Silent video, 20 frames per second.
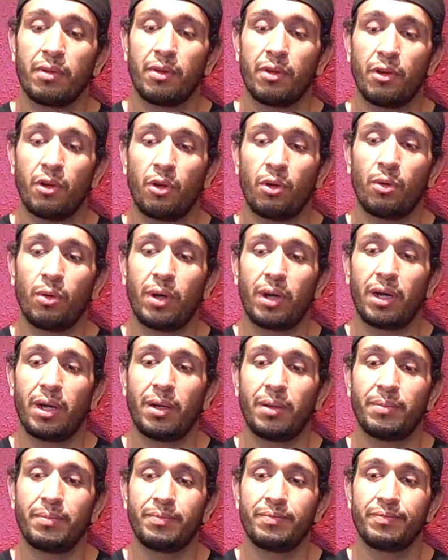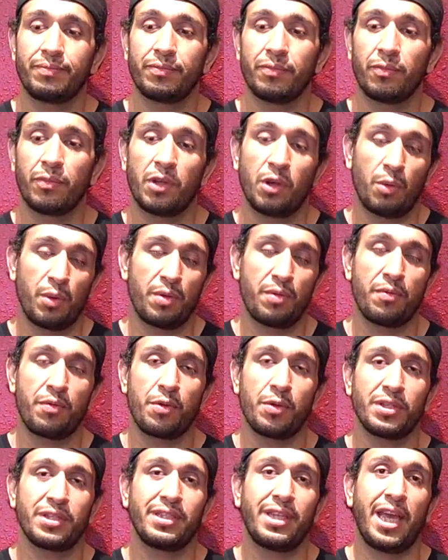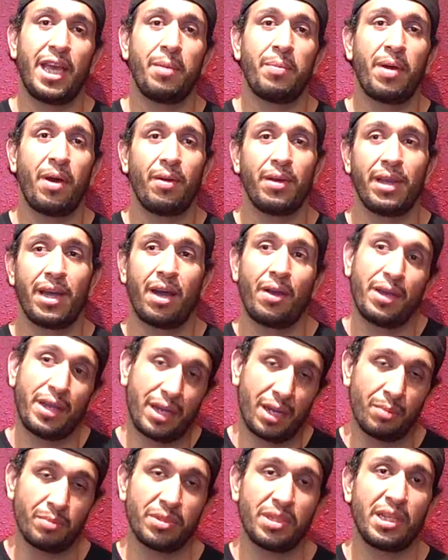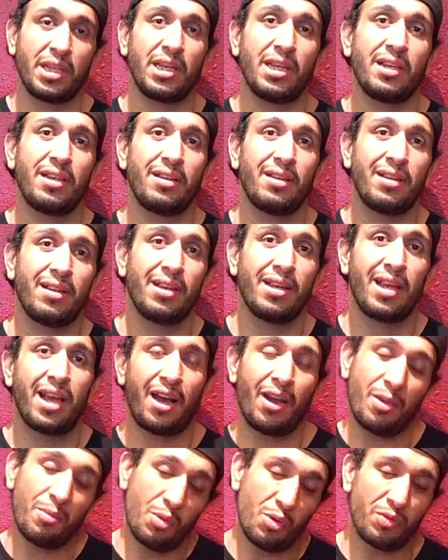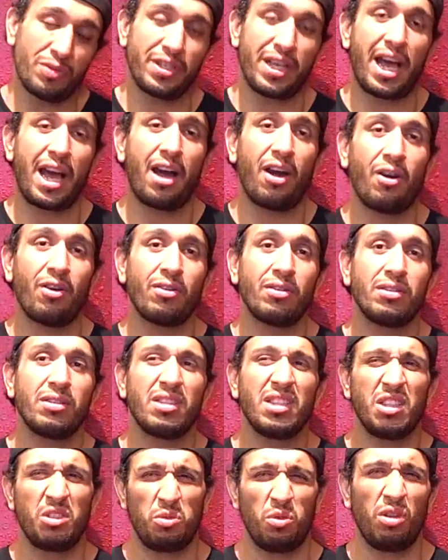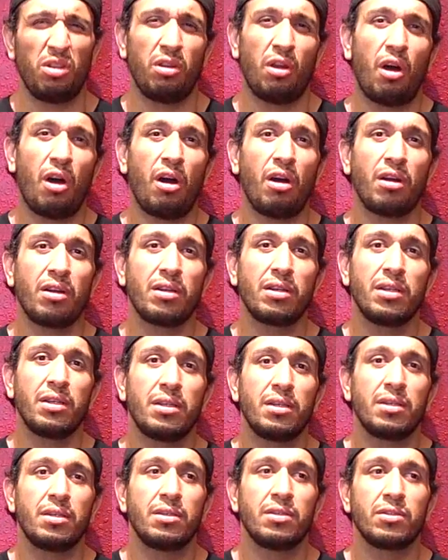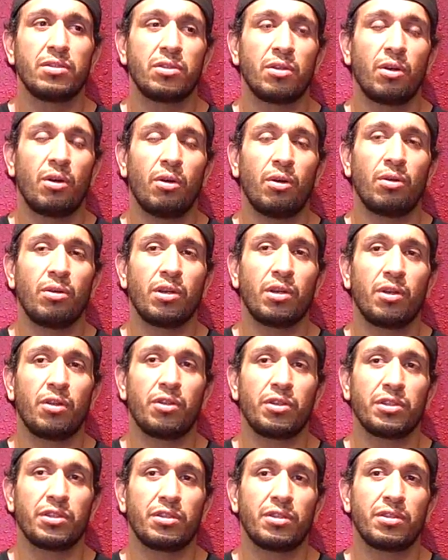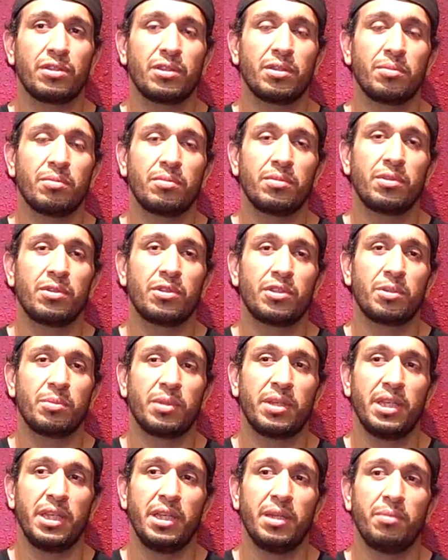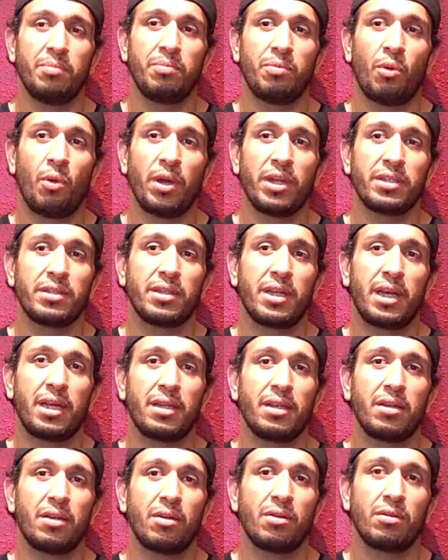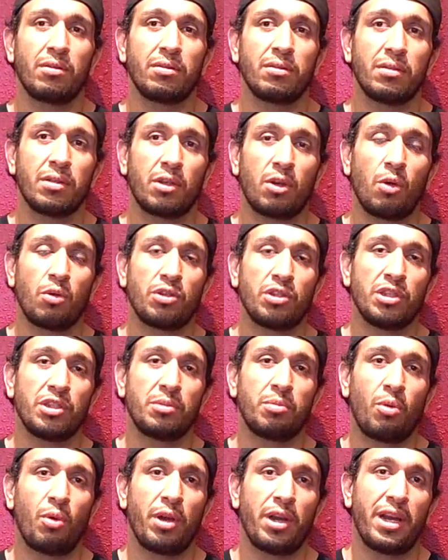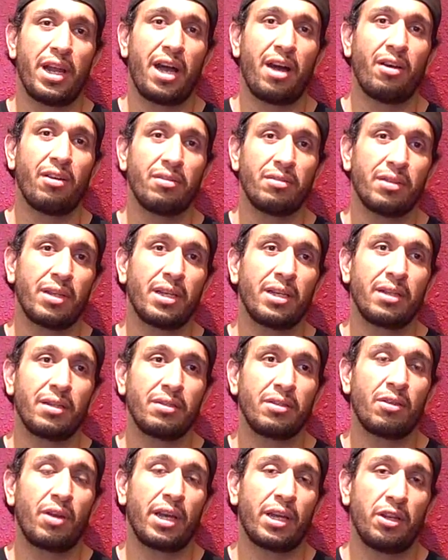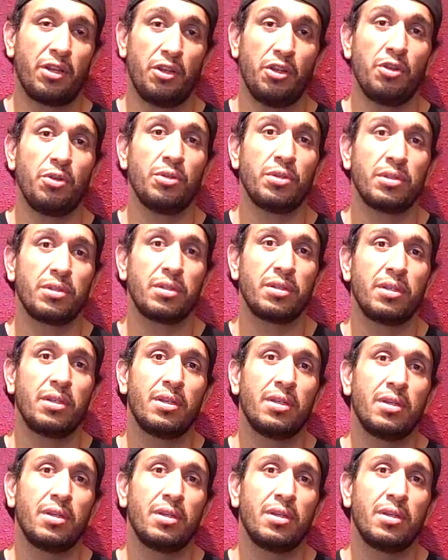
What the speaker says: You know, we use tape how he comes in, how he moves out. It's real long. So you know, there's some key points that, you know, the coaches pointed out that, you know, I can use